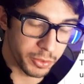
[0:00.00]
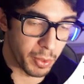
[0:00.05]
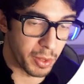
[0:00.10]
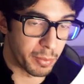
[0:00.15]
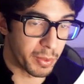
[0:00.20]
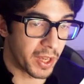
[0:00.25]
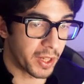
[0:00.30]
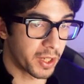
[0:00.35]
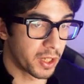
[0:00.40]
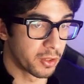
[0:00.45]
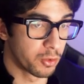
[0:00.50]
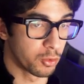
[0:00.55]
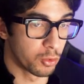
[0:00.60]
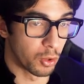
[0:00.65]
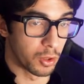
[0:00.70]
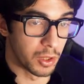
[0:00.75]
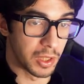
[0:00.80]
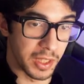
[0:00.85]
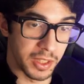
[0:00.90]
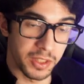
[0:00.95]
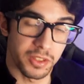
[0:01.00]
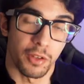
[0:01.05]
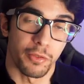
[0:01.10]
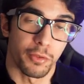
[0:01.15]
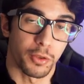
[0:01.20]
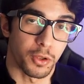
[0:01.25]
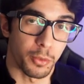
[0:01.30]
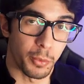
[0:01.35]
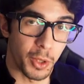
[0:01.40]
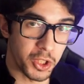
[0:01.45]
Maybe I can do a list of
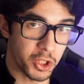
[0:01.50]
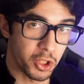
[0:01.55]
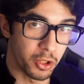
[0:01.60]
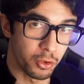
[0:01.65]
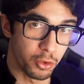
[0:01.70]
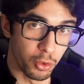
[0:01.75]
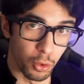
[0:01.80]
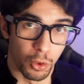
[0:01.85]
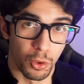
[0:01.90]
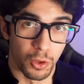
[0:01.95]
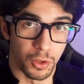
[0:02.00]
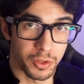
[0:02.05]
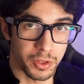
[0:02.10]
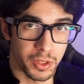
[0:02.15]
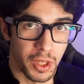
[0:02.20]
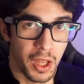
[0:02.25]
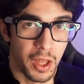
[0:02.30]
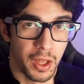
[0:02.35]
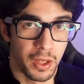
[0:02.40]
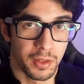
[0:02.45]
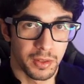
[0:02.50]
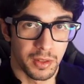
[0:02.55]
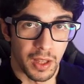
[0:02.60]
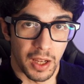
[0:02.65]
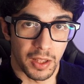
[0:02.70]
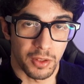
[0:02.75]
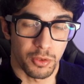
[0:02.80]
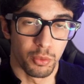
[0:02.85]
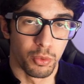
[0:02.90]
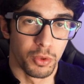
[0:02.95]
automation tools
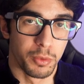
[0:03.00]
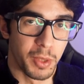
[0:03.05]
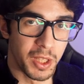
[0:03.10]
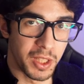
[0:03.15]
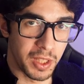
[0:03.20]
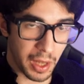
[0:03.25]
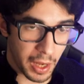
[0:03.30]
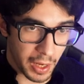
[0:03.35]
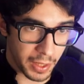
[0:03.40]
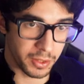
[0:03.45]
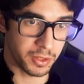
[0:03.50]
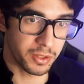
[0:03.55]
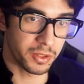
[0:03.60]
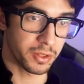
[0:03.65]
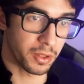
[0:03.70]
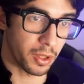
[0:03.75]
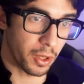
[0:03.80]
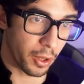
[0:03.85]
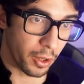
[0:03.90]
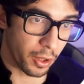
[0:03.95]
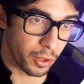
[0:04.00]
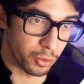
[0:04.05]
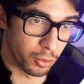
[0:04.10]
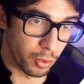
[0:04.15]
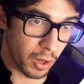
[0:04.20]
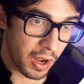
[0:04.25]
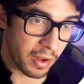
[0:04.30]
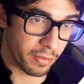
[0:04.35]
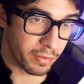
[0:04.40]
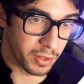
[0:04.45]
that would be nice
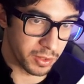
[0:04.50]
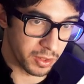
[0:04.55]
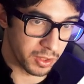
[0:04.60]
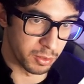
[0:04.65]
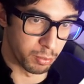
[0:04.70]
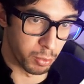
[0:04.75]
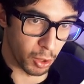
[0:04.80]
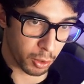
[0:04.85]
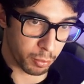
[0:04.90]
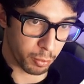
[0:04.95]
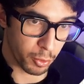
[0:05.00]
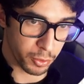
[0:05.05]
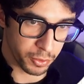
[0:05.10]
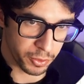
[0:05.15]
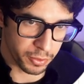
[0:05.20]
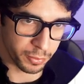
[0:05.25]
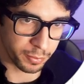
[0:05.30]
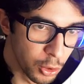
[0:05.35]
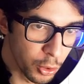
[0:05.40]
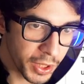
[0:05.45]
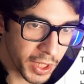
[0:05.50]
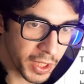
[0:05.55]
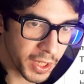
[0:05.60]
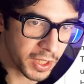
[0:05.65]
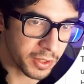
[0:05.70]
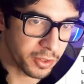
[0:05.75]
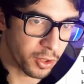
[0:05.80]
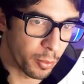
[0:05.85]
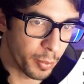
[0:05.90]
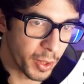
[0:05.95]
to have in this blog post. Looking
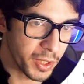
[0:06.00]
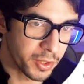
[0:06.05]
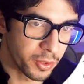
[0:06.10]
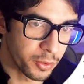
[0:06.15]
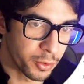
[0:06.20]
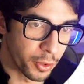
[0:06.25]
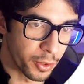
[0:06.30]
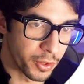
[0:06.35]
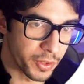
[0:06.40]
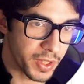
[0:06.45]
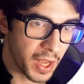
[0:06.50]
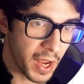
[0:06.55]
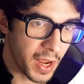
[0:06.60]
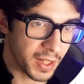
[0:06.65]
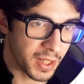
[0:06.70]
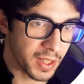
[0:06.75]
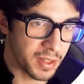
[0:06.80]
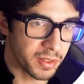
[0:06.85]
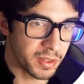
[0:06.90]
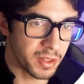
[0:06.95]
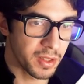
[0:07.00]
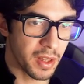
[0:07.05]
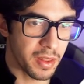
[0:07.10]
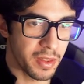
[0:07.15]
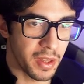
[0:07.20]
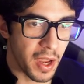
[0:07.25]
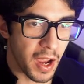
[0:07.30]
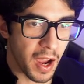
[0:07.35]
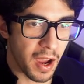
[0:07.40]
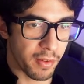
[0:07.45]
at competitors, I can see that
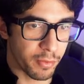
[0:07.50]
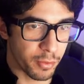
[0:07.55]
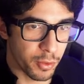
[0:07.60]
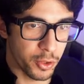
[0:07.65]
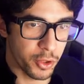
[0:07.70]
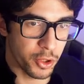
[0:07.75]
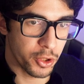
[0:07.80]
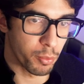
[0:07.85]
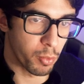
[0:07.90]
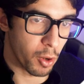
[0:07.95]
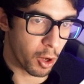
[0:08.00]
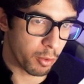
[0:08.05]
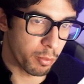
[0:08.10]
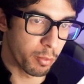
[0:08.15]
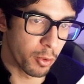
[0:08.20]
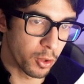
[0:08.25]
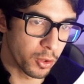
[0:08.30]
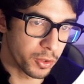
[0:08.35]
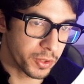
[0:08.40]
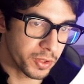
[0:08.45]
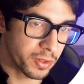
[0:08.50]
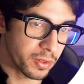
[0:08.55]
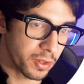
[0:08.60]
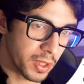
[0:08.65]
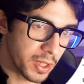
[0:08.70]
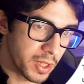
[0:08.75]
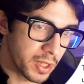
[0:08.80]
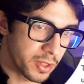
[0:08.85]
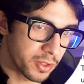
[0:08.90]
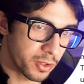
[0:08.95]
the average blog post
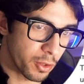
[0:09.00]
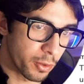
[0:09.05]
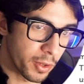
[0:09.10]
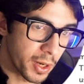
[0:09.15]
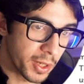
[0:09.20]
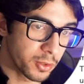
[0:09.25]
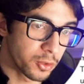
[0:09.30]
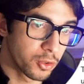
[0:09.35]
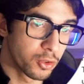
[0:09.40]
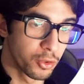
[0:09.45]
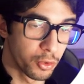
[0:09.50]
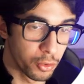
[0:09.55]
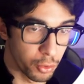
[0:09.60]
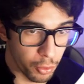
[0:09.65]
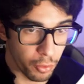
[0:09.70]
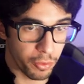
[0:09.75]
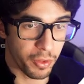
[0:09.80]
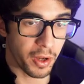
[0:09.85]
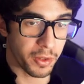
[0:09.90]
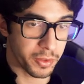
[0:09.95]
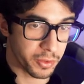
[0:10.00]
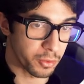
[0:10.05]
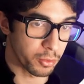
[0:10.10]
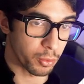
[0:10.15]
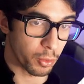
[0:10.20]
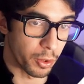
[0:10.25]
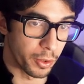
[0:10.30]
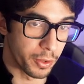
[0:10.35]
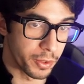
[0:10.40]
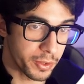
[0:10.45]
is around 2,000
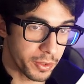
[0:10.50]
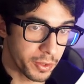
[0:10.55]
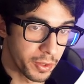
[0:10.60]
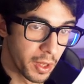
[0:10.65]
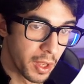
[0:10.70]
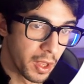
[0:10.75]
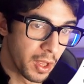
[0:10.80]
words.